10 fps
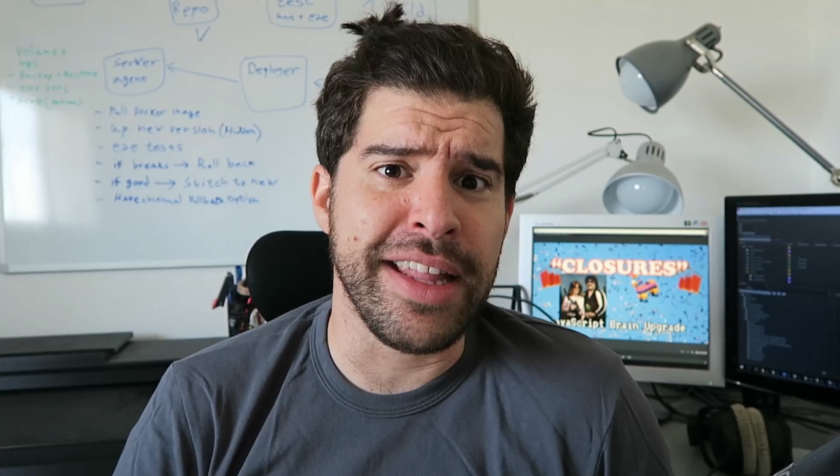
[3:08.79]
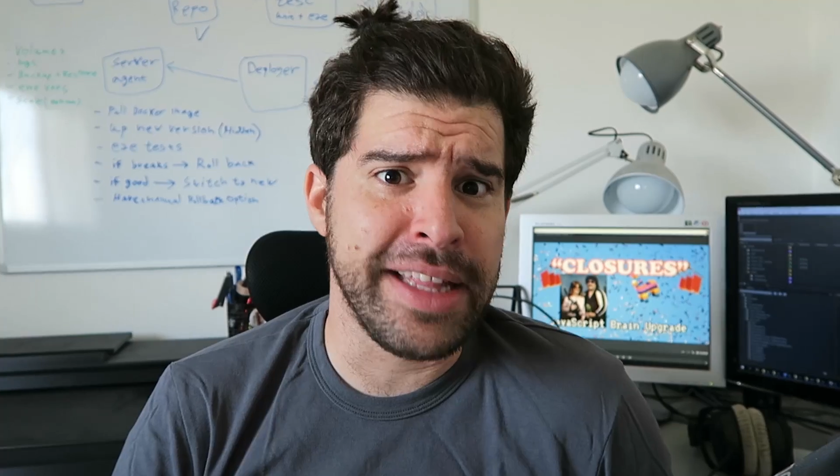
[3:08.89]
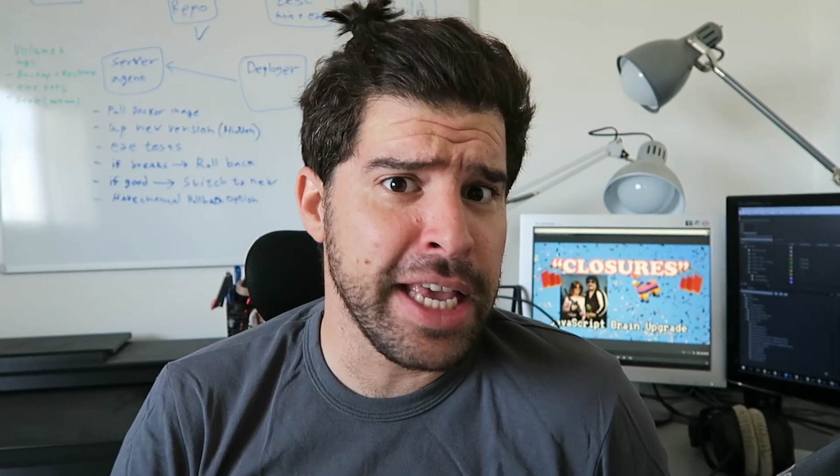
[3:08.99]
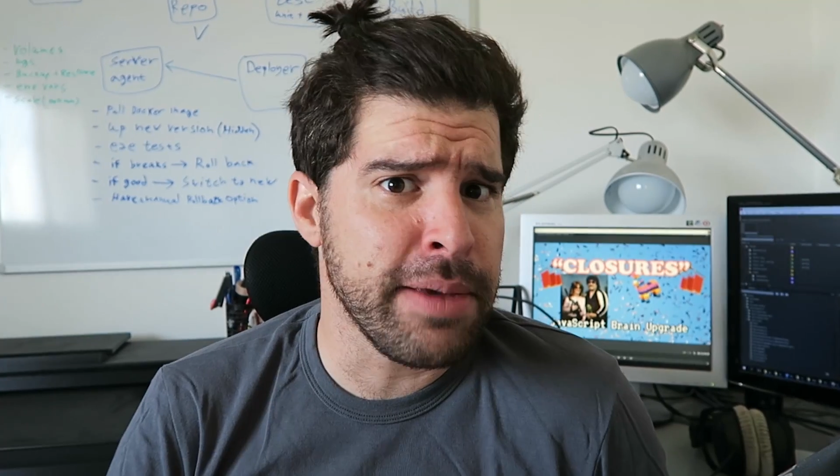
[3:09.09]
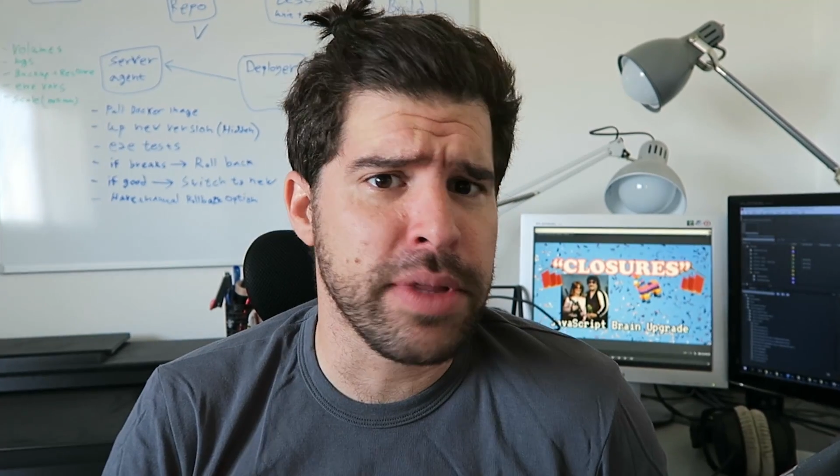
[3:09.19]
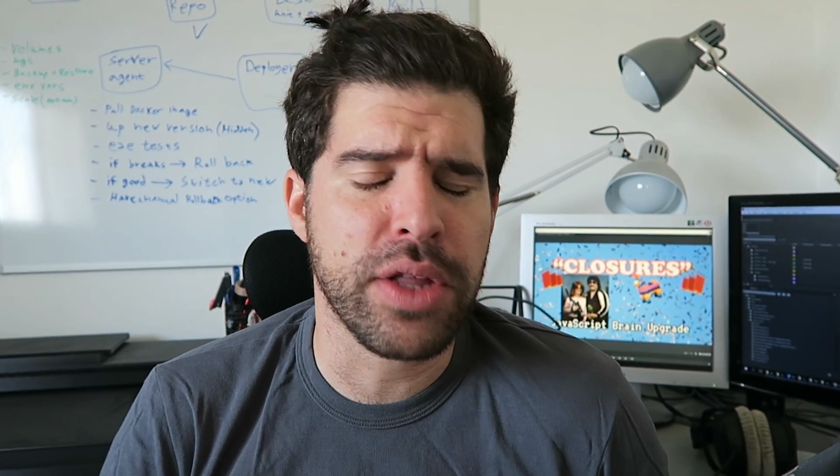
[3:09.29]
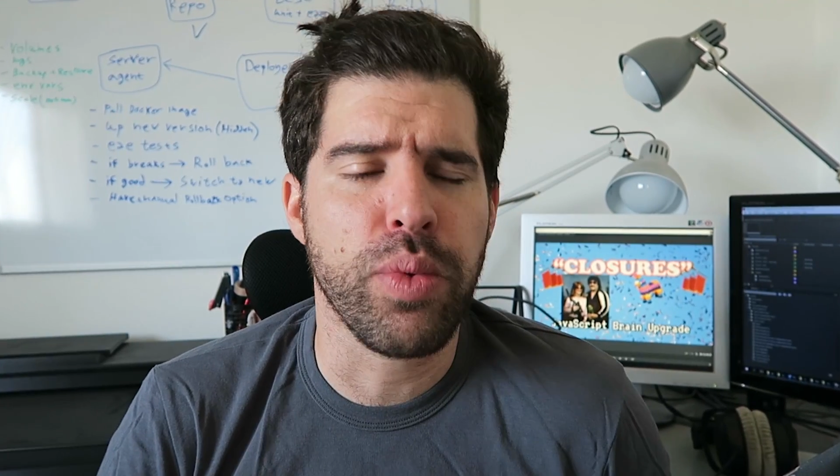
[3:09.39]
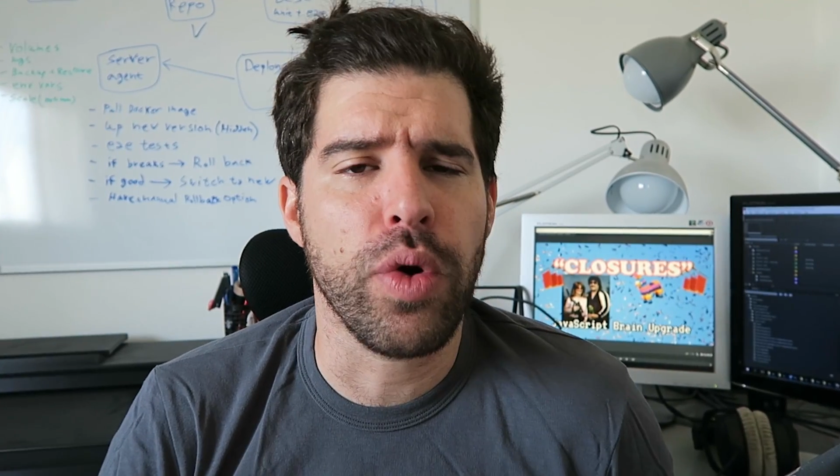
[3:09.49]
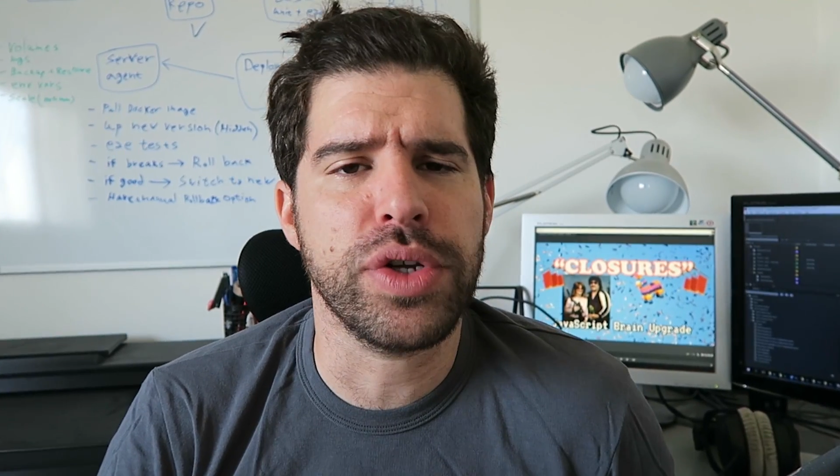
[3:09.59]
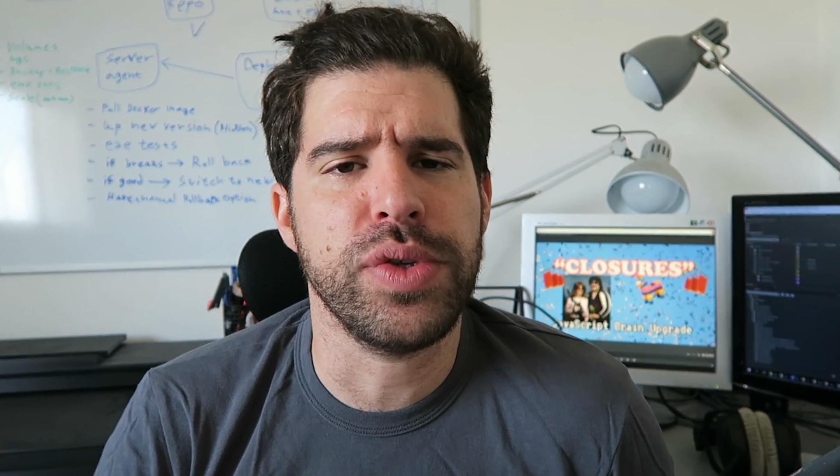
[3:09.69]
The team
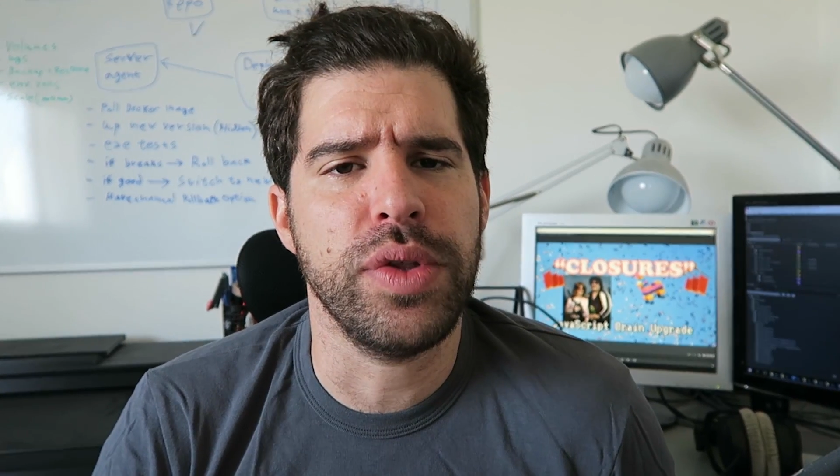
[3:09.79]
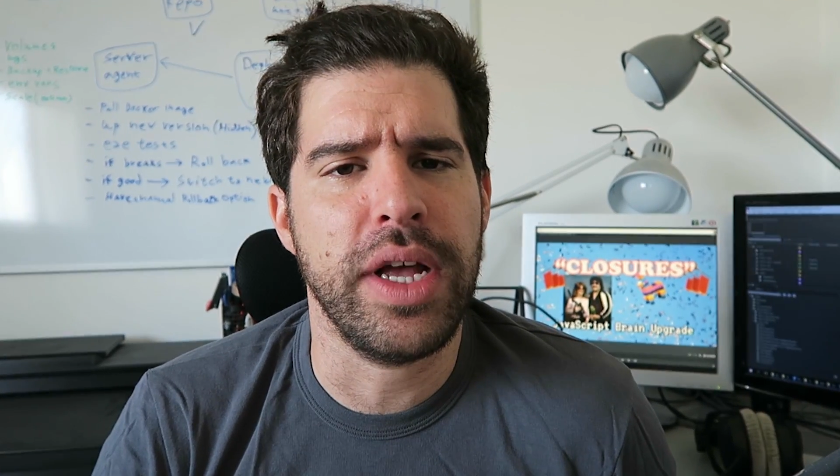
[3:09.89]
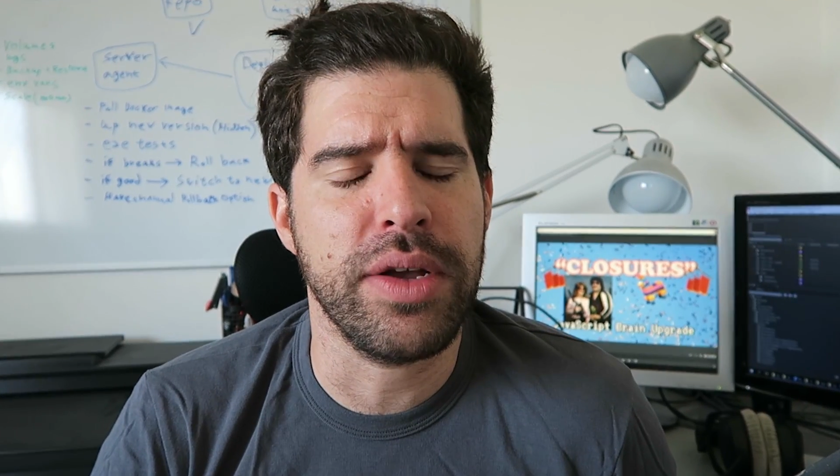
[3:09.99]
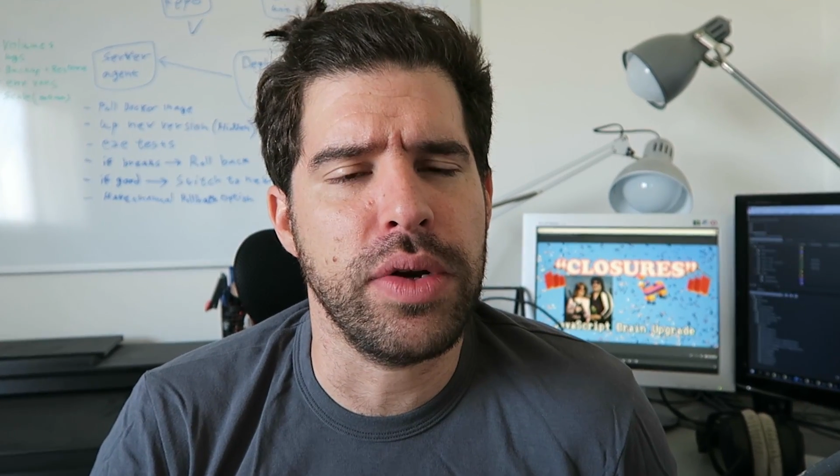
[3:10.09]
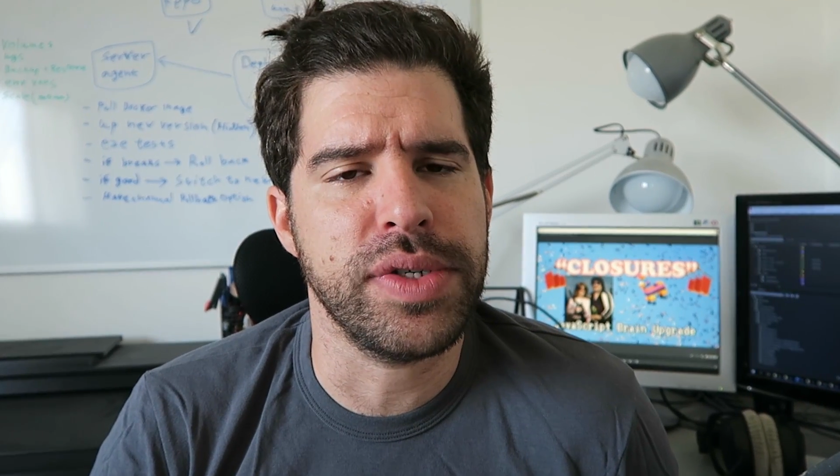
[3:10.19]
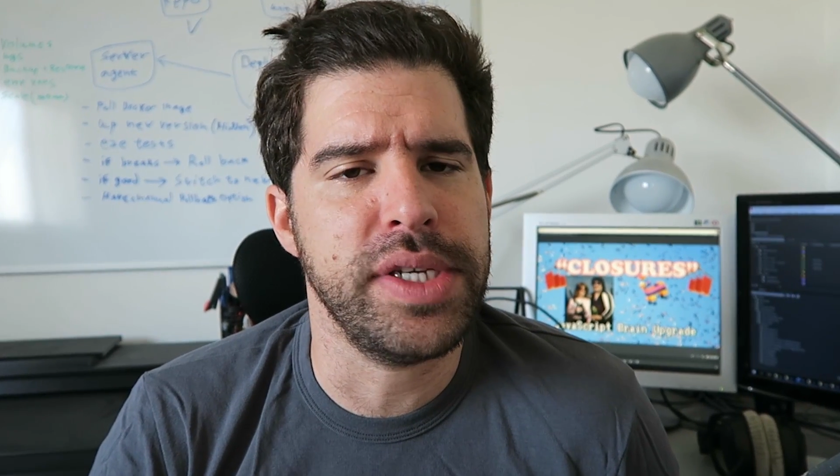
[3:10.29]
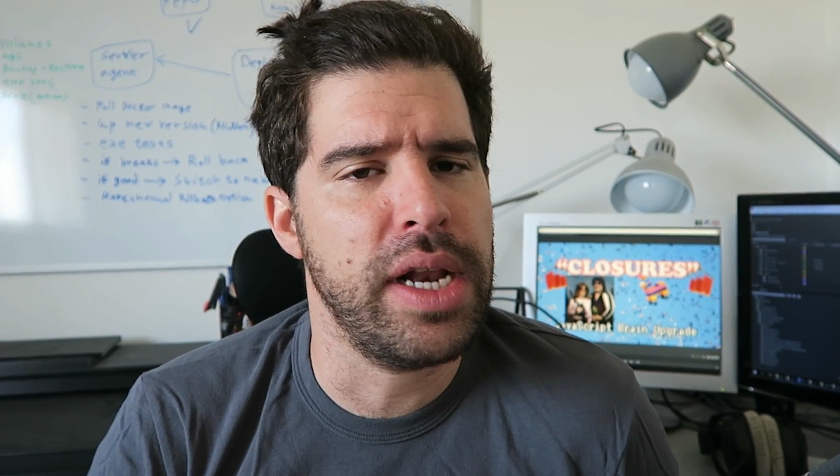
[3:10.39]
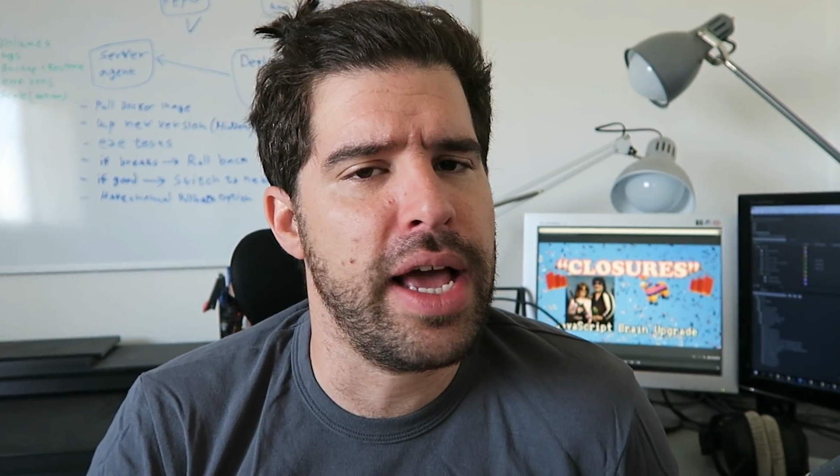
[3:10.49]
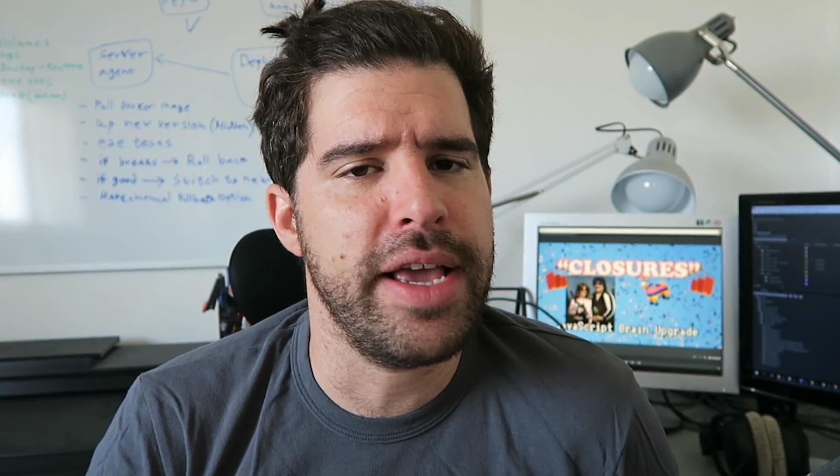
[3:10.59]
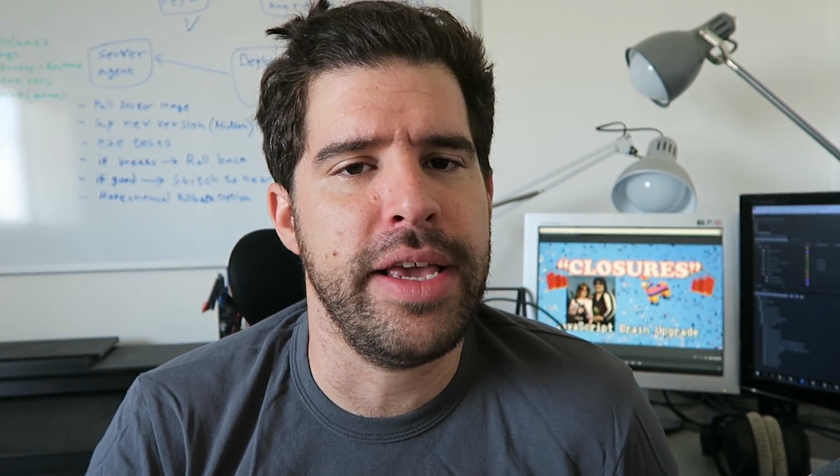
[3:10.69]
that works on Angular
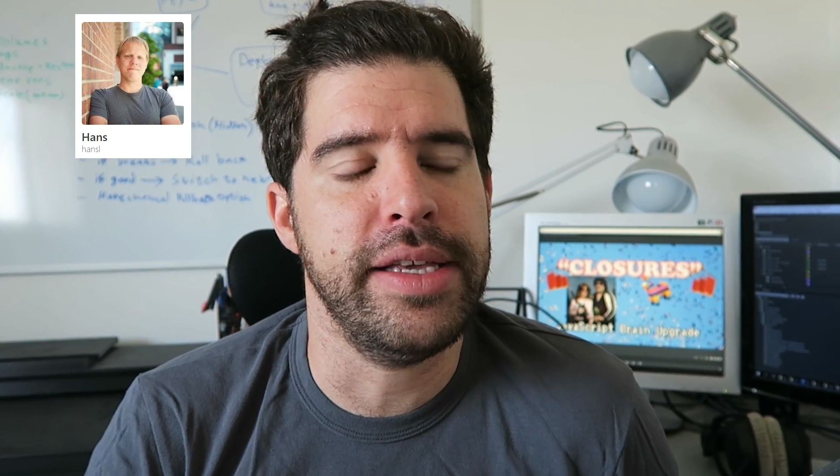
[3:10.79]
CLI